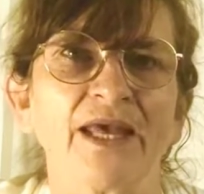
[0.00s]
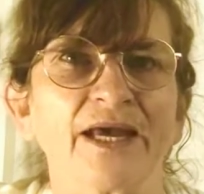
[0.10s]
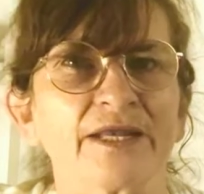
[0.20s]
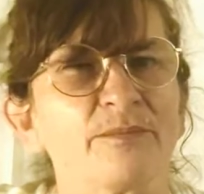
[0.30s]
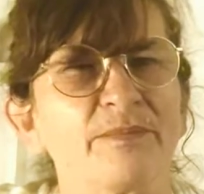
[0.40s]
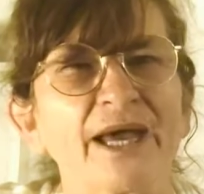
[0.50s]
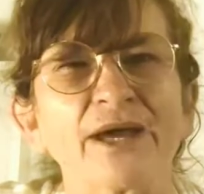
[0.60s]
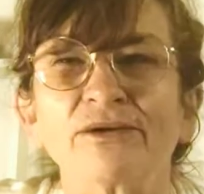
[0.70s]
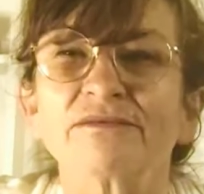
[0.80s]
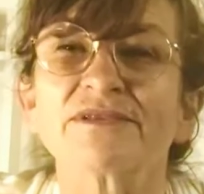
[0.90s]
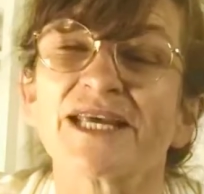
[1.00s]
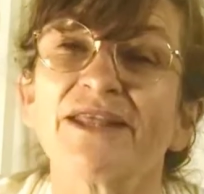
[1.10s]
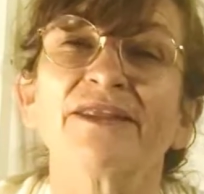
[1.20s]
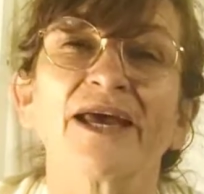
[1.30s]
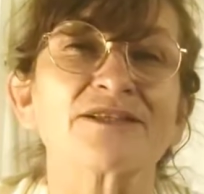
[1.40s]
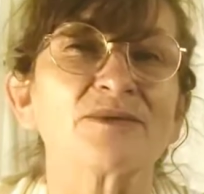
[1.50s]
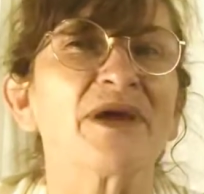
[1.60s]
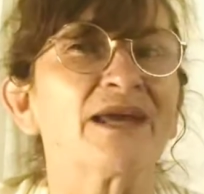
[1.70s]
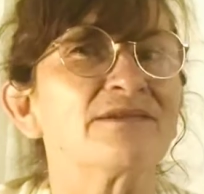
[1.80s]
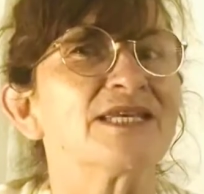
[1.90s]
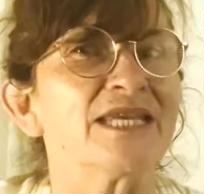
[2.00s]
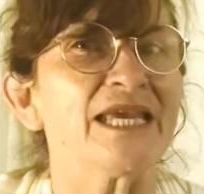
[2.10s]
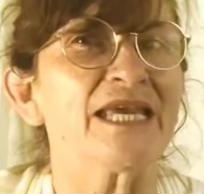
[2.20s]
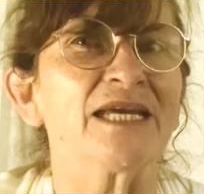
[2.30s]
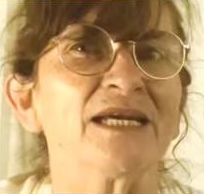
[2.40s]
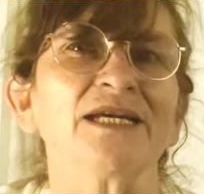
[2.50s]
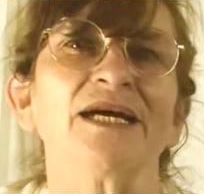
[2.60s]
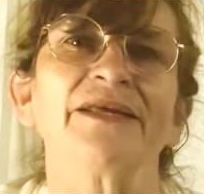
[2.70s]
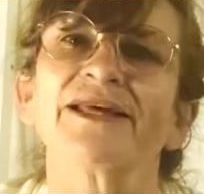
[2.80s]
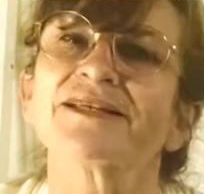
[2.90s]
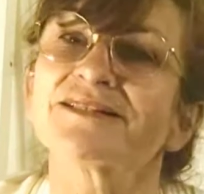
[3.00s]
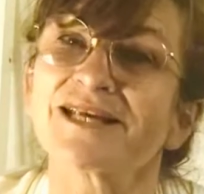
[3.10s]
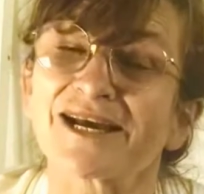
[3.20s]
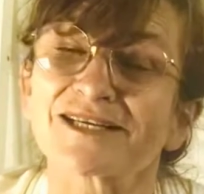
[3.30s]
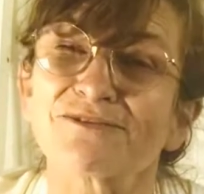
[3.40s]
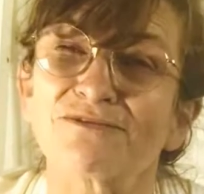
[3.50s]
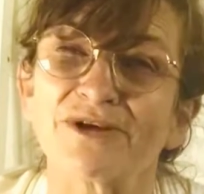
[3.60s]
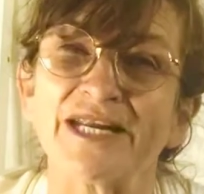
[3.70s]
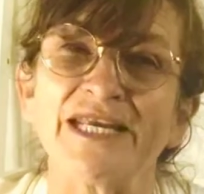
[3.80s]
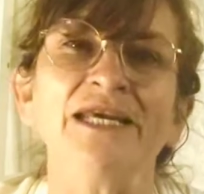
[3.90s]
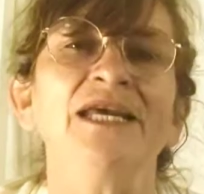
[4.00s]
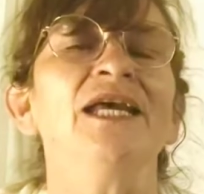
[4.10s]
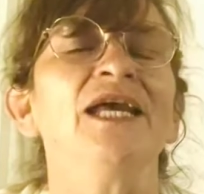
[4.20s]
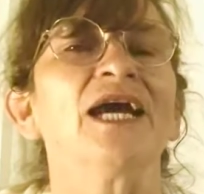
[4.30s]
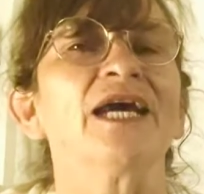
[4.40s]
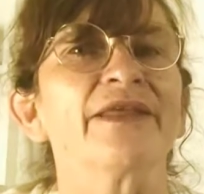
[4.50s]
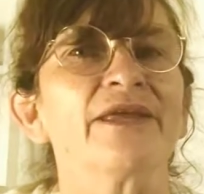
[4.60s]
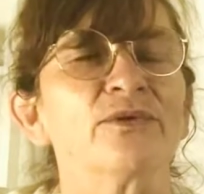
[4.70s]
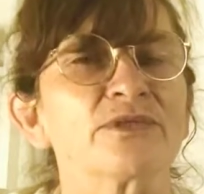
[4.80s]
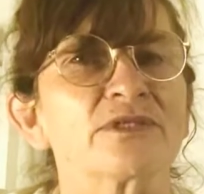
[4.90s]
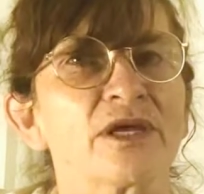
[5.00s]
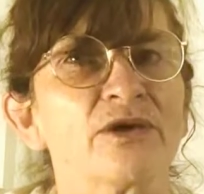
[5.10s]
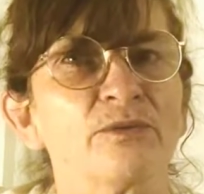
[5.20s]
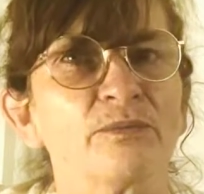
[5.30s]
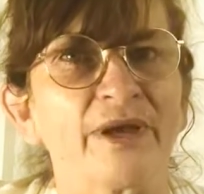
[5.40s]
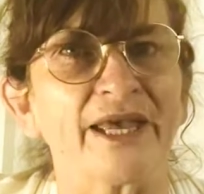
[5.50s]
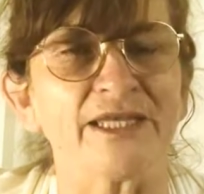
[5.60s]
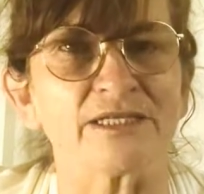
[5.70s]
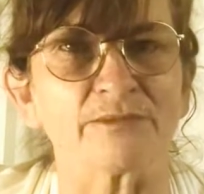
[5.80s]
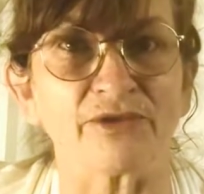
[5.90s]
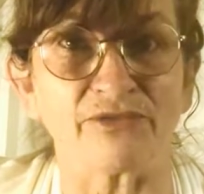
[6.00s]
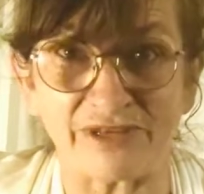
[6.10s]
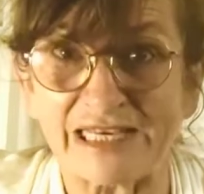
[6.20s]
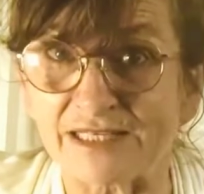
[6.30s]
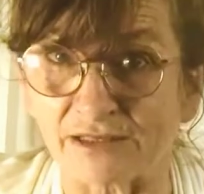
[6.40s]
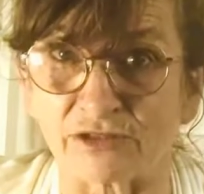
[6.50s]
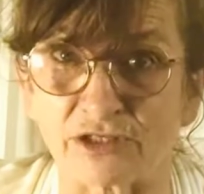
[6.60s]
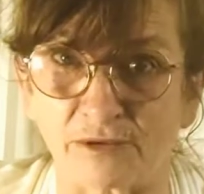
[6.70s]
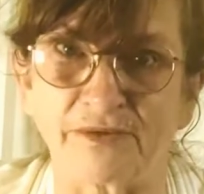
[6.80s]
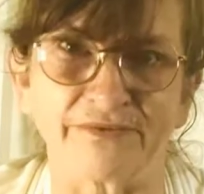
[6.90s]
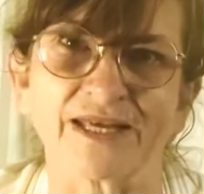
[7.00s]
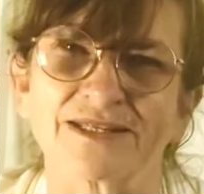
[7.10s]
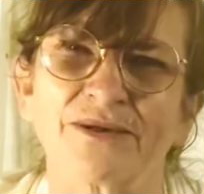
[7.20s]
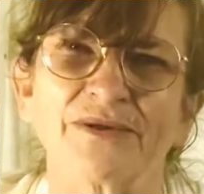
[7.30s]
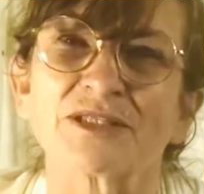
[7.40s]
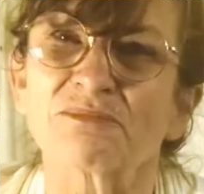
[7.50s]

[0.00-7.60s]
at about £10,000 a year, and that's tax-free. And they also paid my fees on top of that, so it's